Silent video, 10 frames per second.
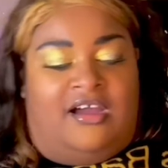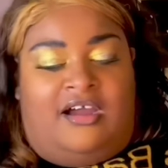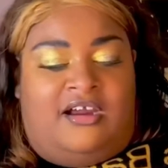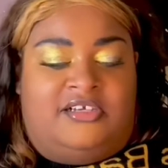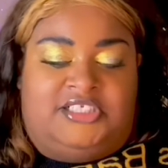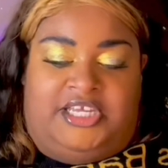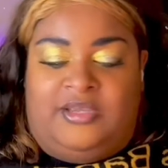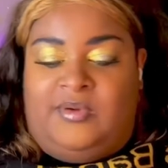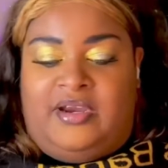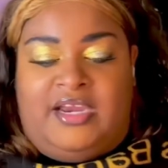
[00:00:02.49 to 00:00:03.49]
our
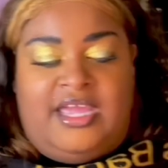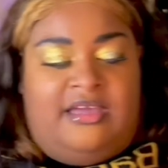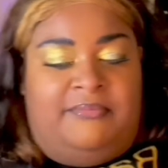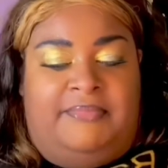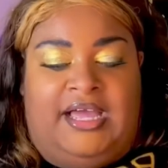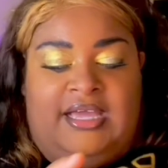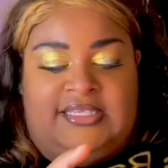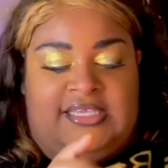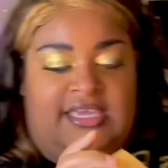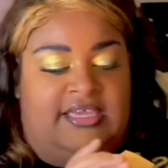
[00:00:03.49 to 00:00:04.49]
January
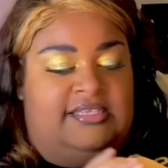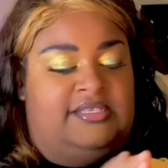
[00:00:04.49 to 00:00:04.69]
unboxing.